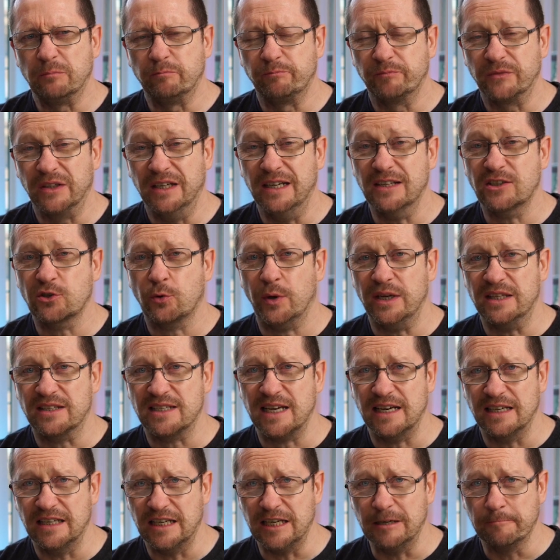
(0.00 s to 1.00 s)
It's quite
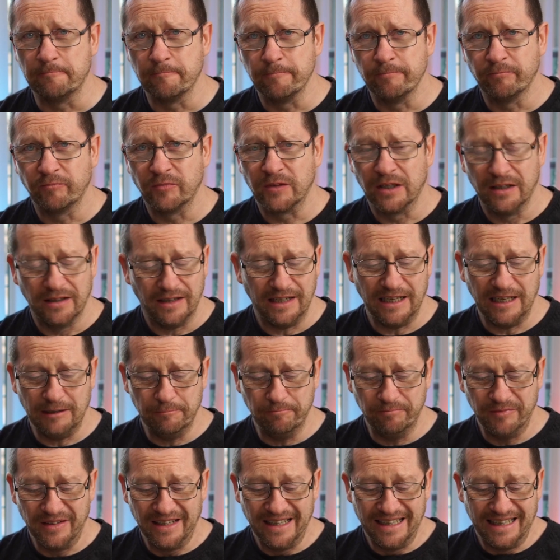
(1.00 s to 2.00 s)
tangy.
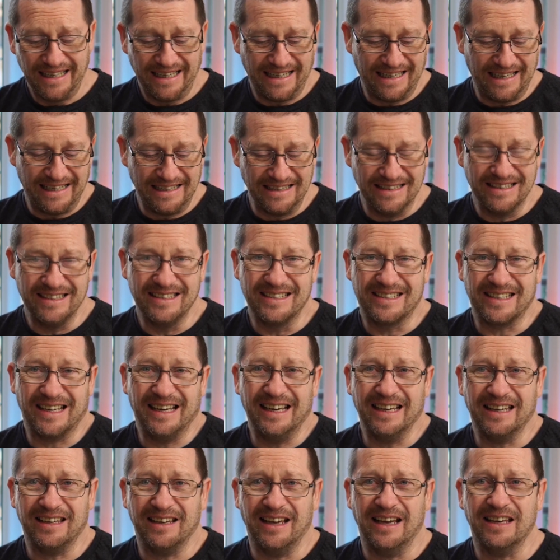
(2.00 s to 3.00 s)
And
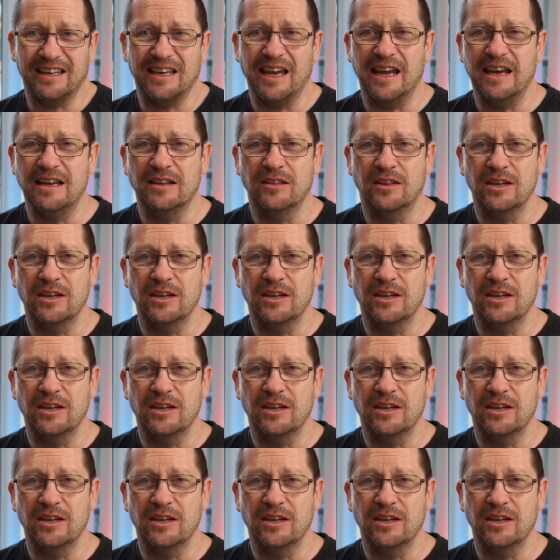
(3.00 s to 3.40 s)
again,